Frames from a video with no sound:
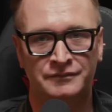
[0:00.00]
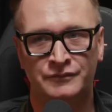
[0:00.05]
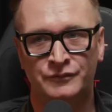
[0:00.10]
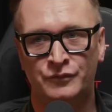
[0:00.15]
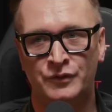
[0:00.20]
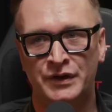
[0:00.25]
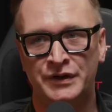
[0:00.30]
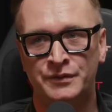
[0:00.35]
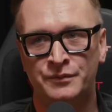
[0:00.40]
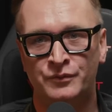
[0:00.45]

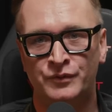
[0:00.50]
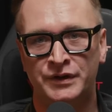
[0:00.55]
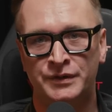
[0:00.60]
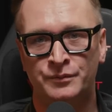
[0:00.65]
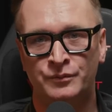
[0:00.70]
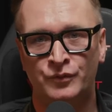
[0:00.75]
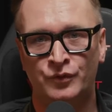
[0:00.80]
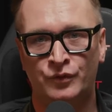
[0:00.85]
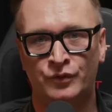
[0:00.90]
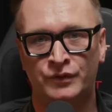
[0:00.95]
way
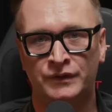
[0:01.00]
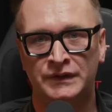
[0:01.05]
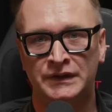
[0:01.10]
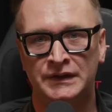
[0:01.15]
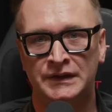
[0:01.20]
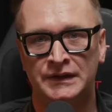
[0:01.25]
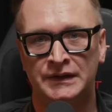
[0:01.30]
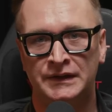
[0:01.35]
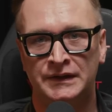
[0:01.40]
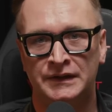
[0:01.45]
more.
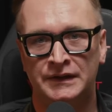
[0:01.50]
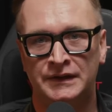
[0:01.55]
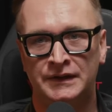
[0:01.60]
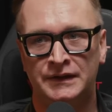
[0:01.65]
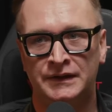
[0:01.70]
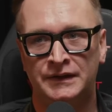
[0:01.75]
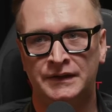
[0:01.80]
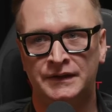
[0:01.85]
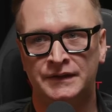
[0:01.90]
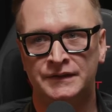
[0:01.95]

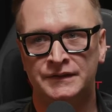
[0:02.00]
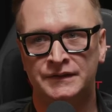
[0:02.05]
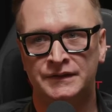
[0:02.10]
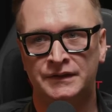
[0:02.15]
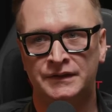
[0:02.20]
And